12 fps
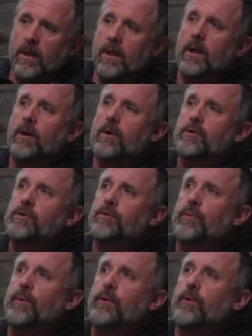It goes
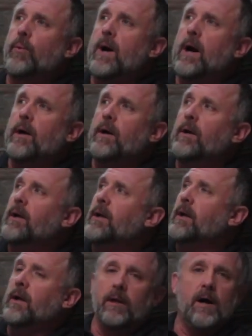through the water
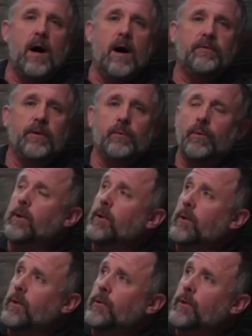and often
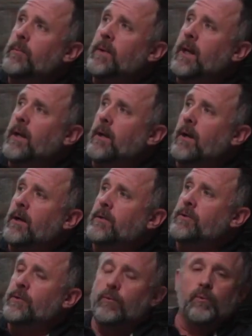will illuminate
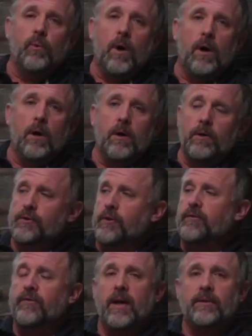onto walls or
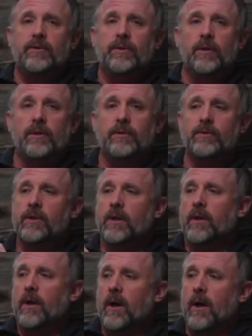fences.
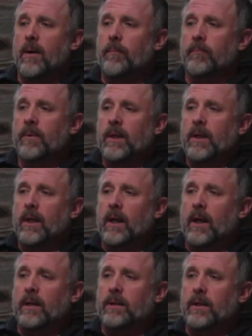
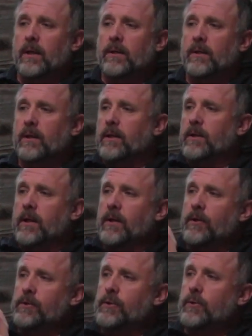And you
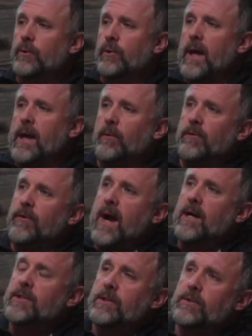get those cool light
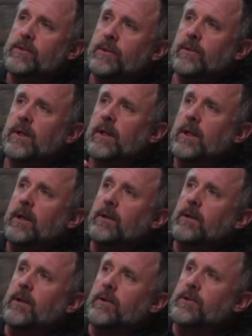refractions,
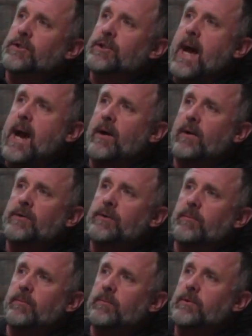and it'll shadow
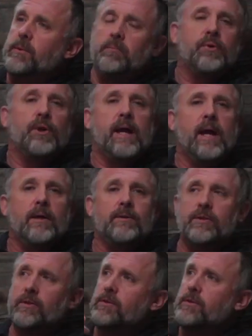some
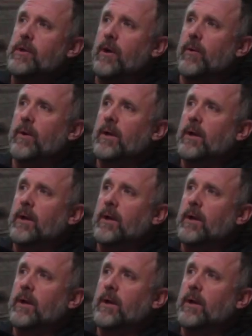plants. So